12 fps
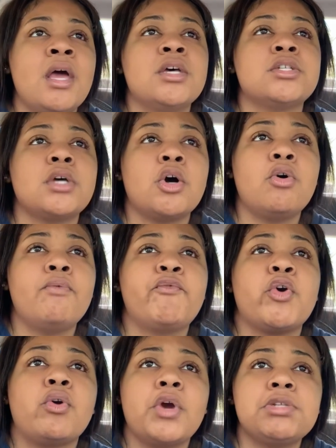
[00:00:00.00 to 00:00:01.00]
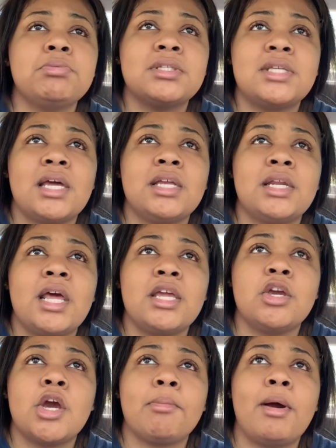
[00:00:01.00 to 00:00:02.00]
So for Christmas that
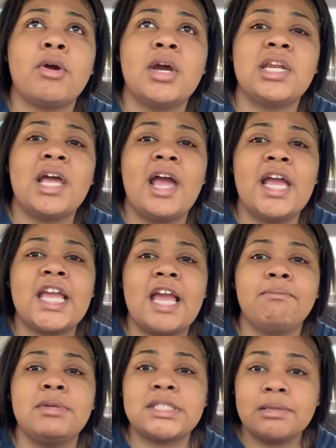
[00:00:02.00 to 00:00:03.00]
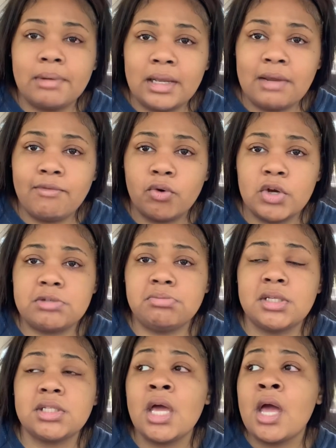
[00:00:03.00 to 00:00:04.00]
year, my granddad had gave me some money for
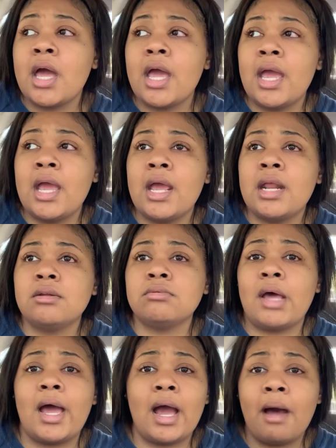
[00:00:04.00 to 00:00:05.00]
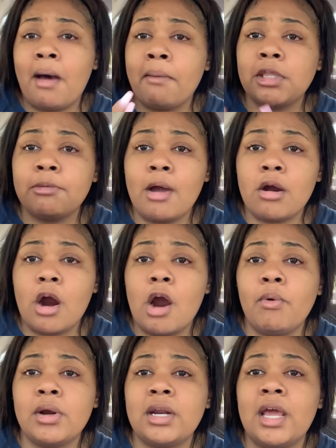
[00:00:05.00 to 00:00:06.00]
Christmas, and I hopped in my car
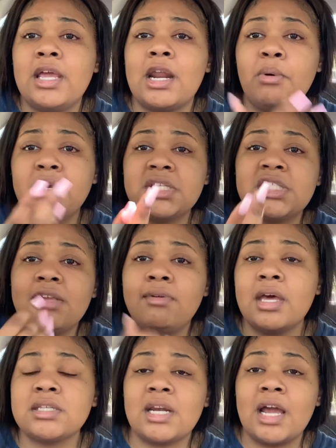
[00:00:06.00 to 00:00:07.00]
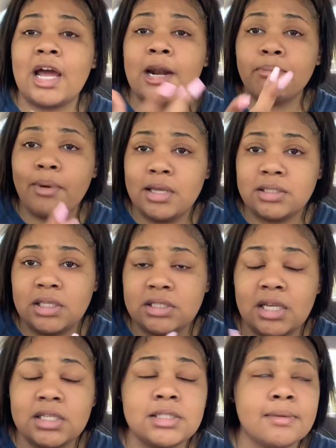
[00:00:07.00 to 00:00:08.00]
one day and I went to CVS and I got a pregnancy
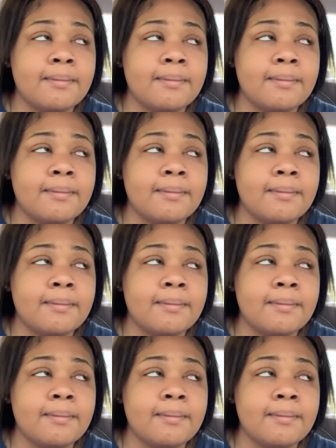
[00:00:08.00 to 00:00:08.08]
test.